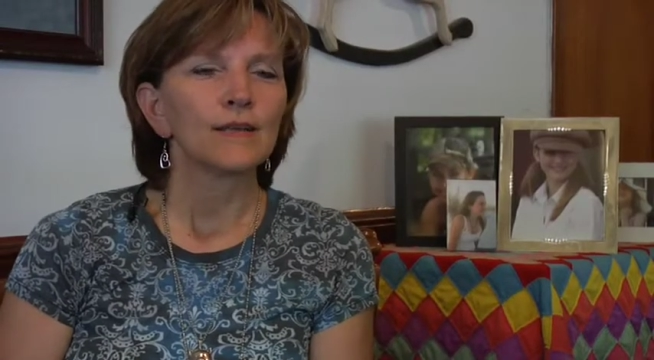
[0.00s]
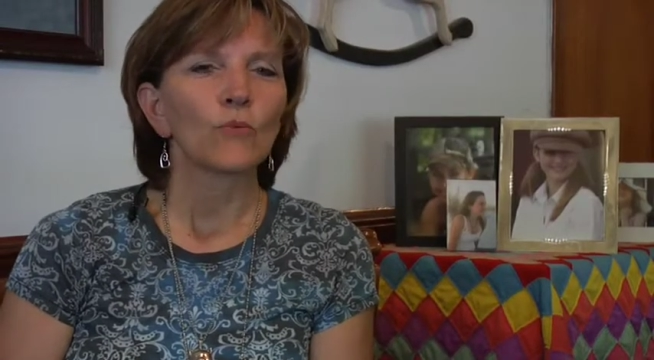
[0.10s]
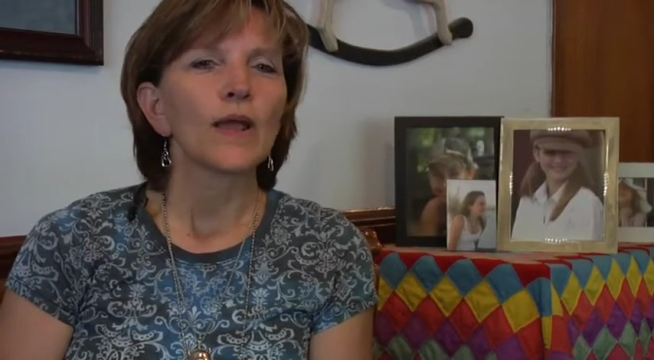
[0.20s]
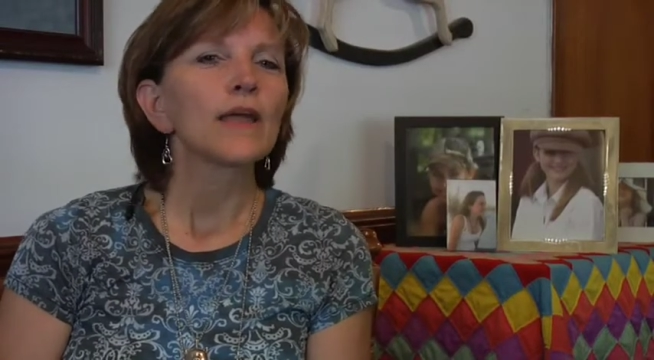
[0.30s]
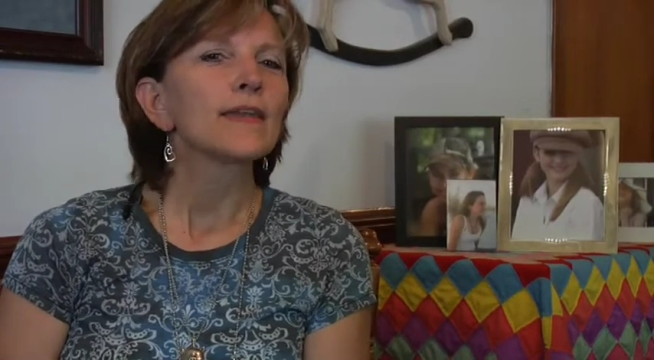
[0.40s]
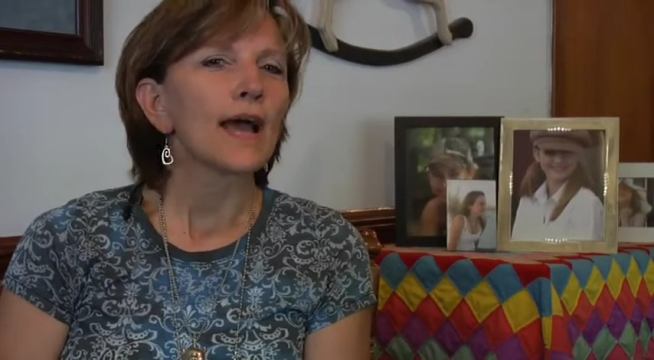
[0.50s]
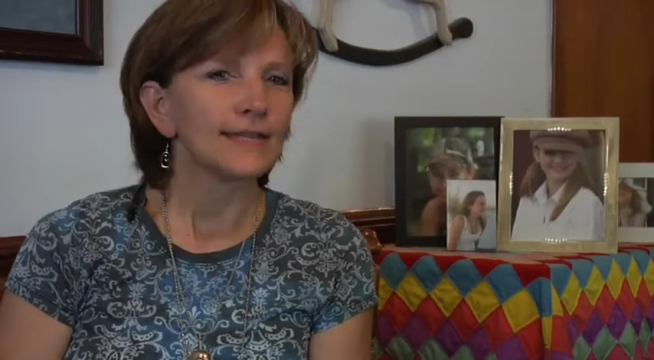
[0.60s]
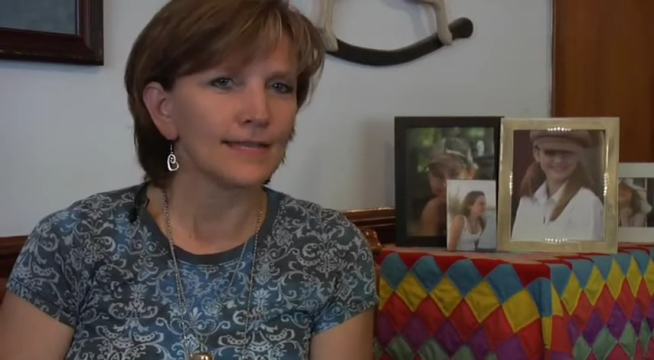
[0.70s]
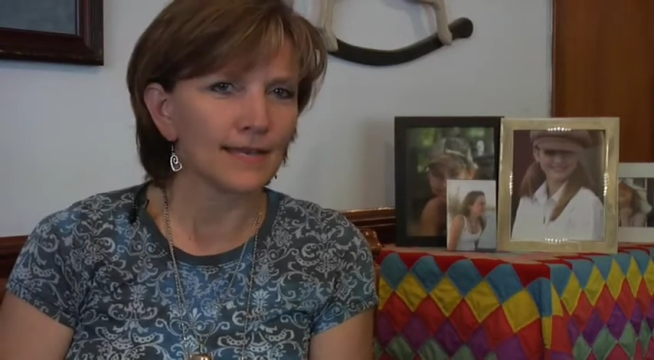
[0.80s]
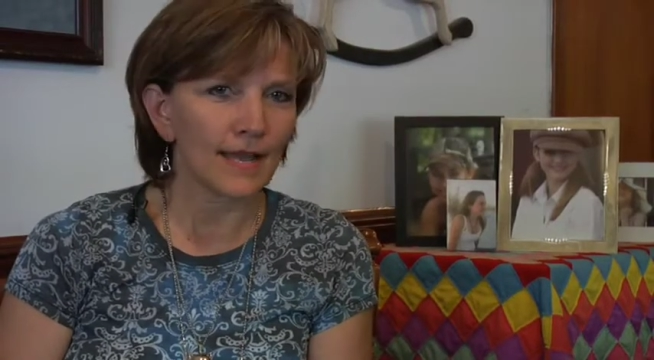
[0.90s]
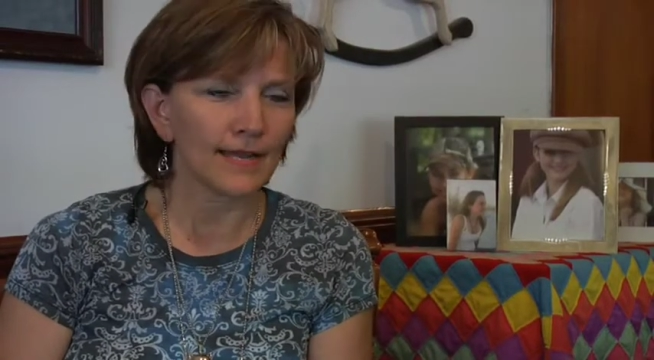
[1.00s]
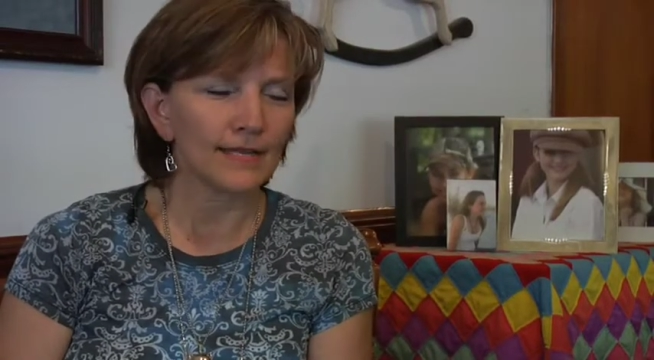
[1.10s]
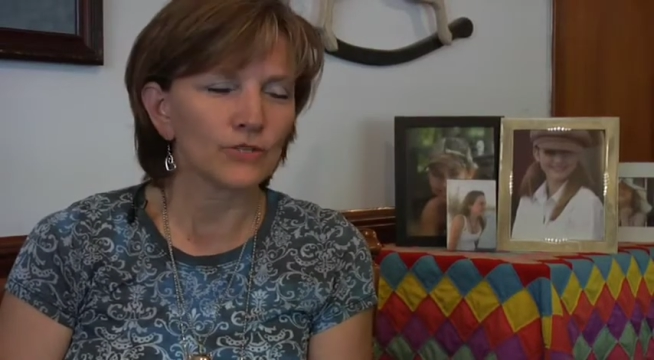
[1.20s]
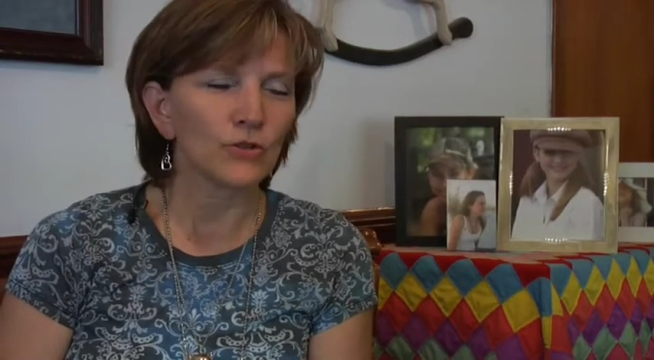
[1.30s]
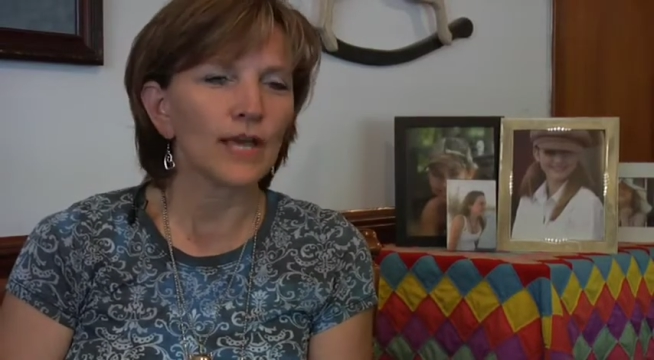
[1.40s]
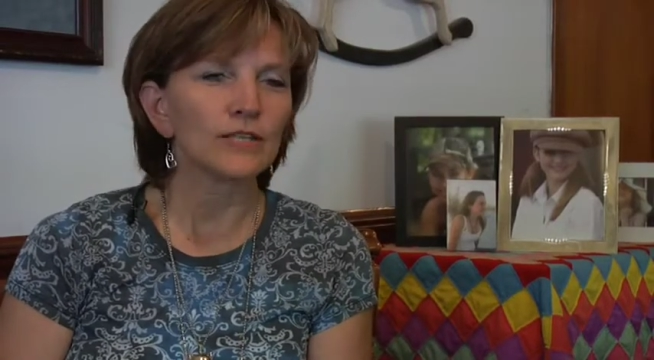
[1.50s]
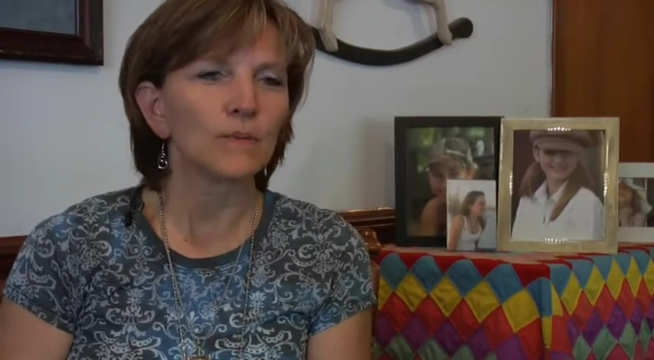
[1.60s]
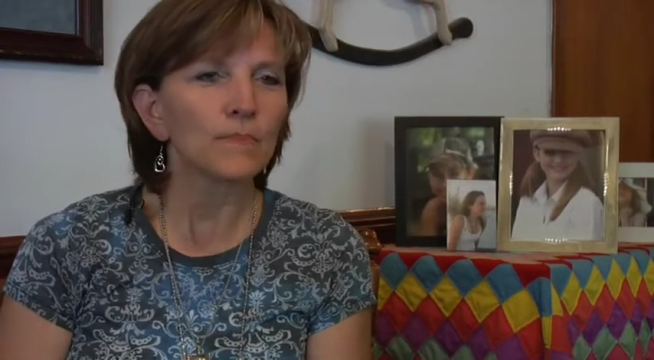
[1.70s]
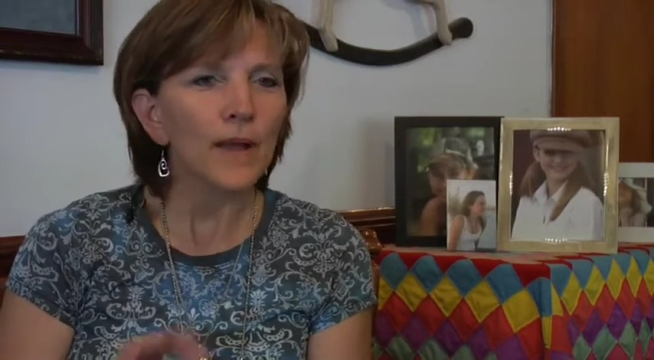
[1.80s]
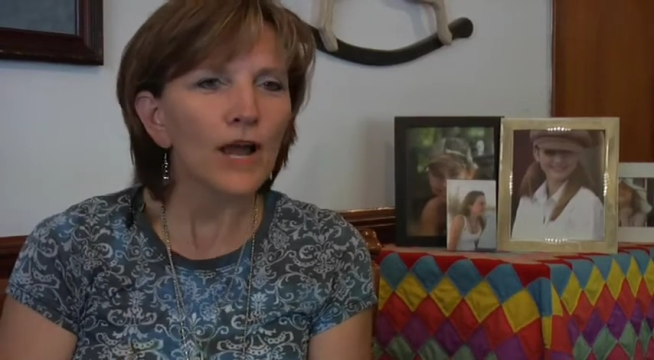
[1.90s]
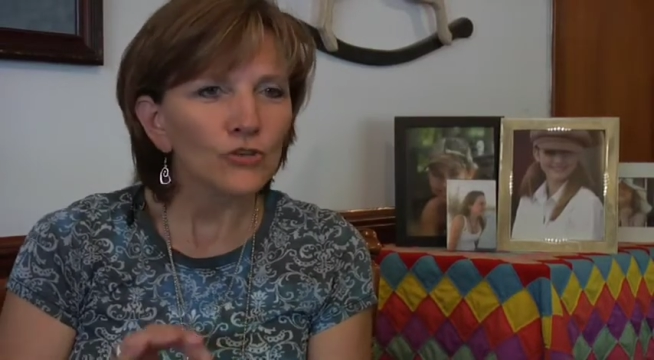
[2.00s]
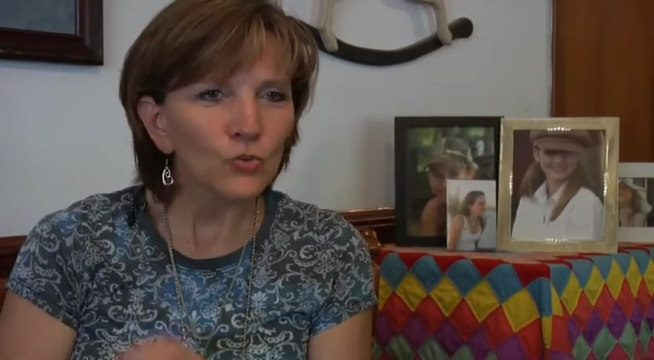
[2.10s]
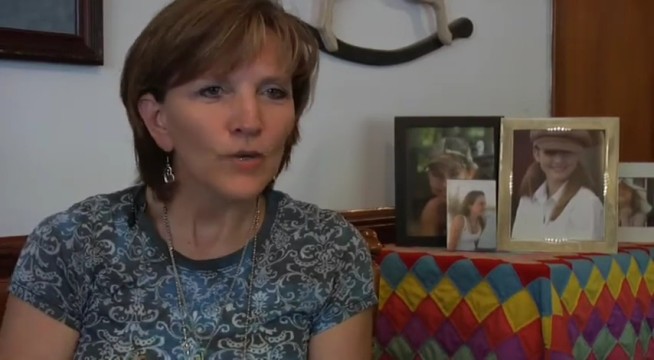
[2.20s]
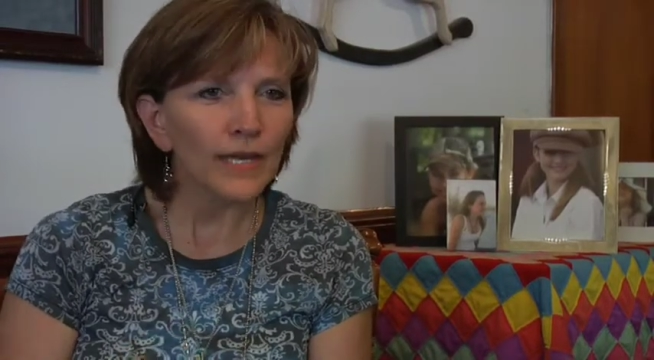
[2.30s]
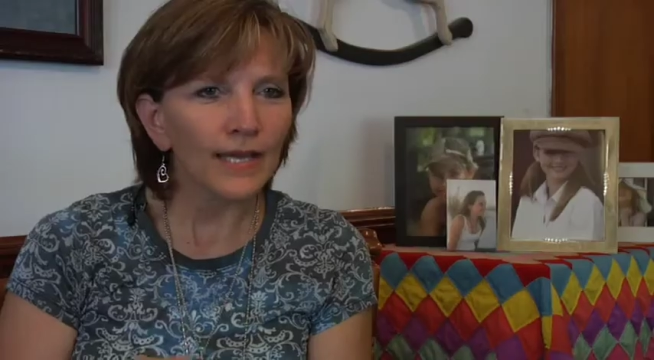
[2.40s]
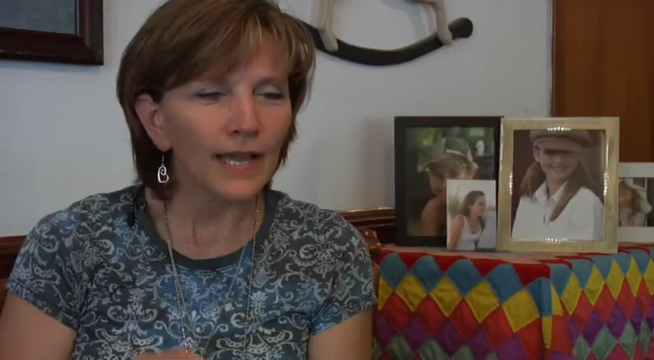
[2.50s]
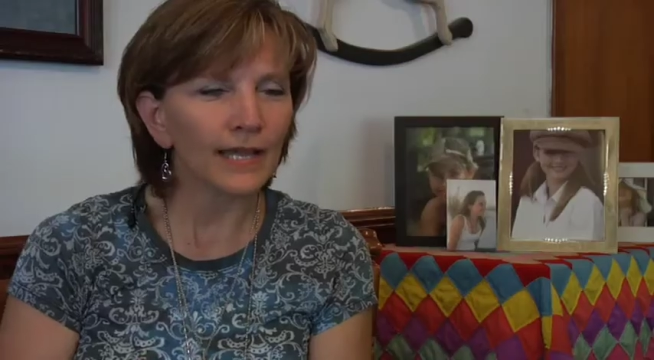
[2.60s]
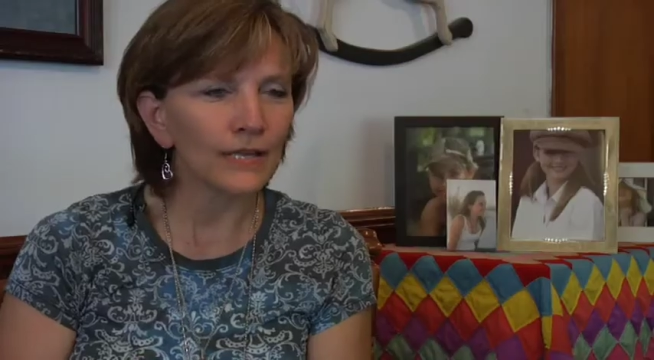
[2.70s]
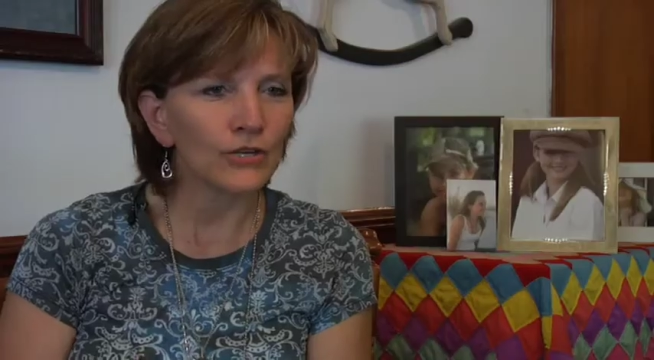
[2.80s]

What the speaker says: around 1980, so that's about 28